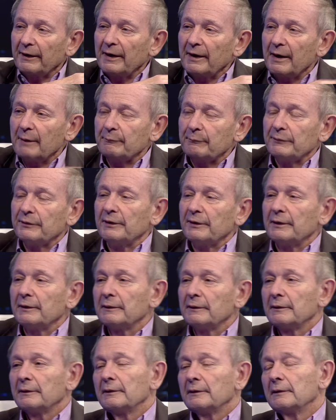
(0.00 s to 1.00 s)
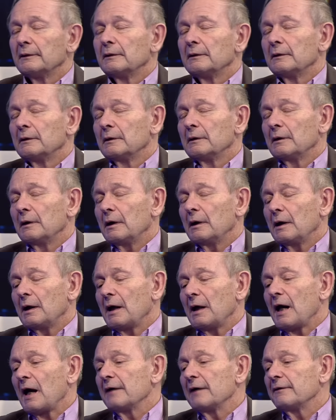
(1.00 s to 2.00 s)
empty,
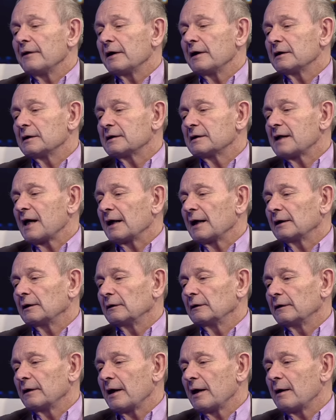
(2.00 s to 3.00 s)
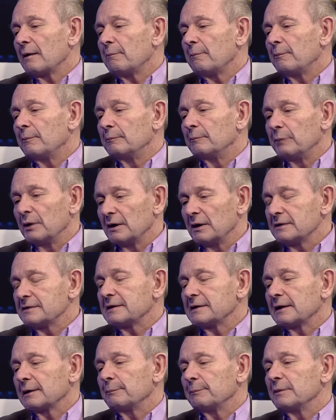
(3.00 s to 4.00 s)
and then tackle their
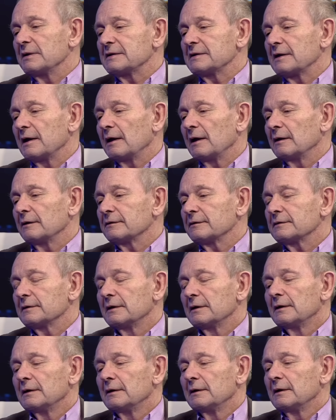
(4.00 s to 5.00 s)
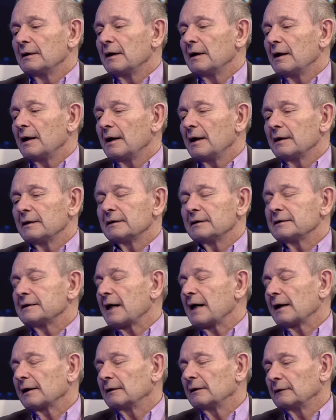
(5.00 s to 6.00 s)
ballistic missiles and
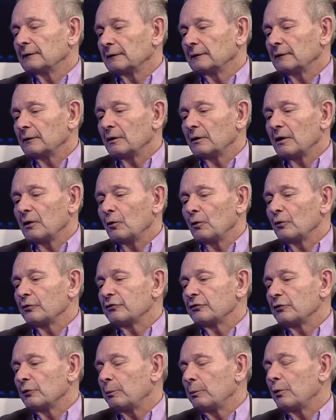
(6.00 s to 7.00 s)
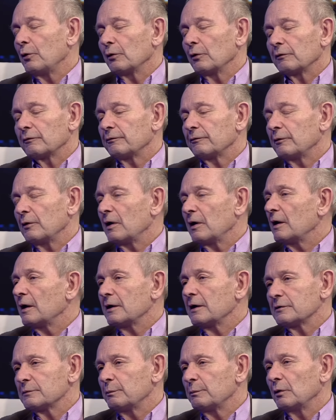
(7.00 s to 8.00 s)
tackle all support for
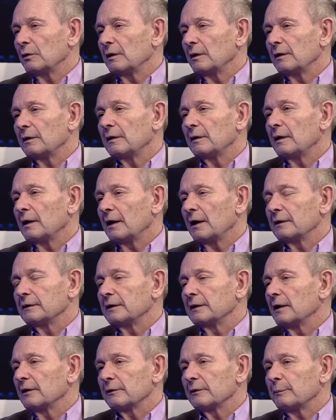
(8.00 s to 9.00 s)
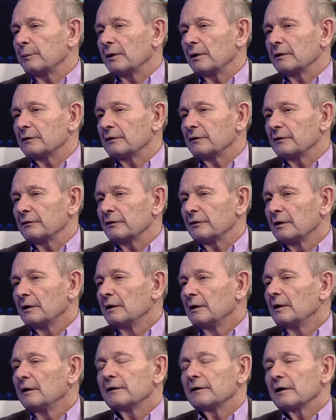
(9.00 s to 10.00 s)
Hezbollah and the other parties.
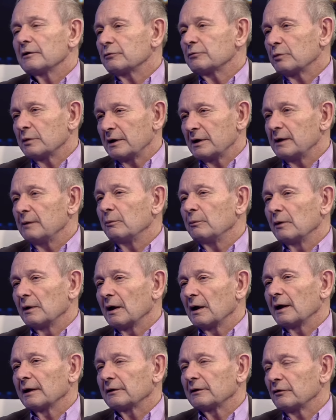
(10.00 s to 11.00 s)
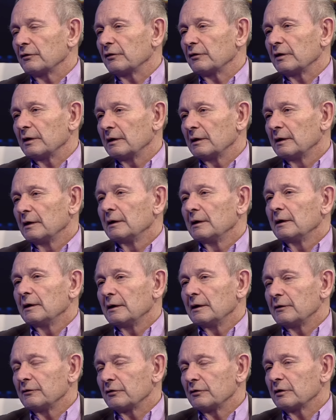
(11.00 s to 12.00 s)
That's what he would like to see,
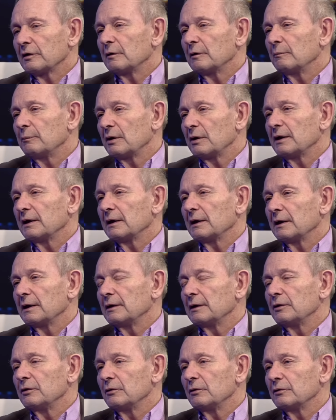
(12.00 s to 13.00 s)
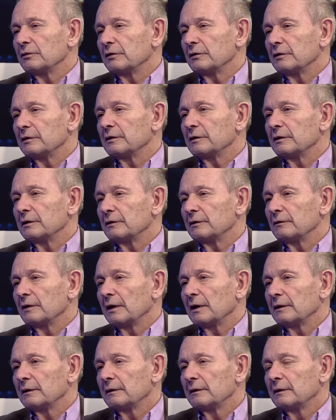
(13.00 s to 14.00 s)
is a completely neutered Iran.